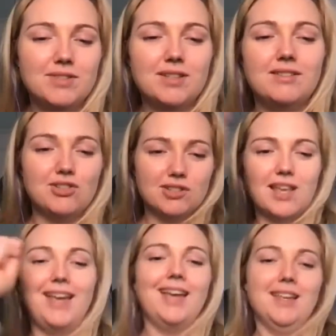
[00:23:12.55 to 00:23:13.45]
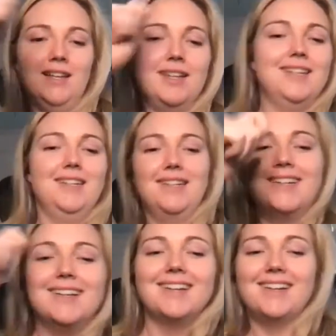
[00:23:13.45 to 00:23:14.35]
So just like
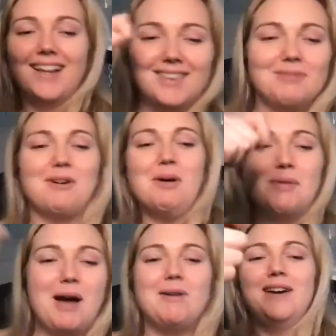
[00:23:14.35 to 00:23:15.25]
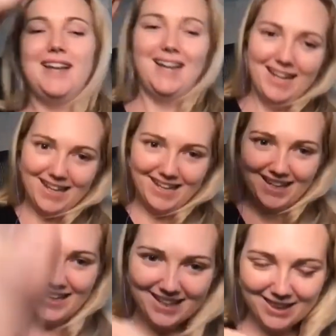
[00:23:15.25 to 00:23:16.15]
got the rope going,
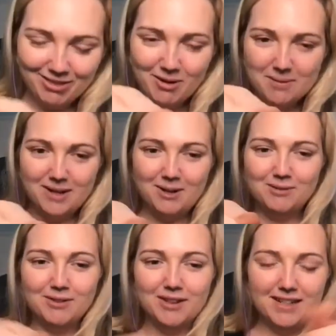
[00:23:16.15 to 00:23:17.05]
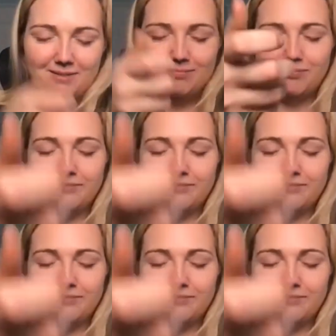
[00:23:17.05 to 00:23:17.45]
throw it over it,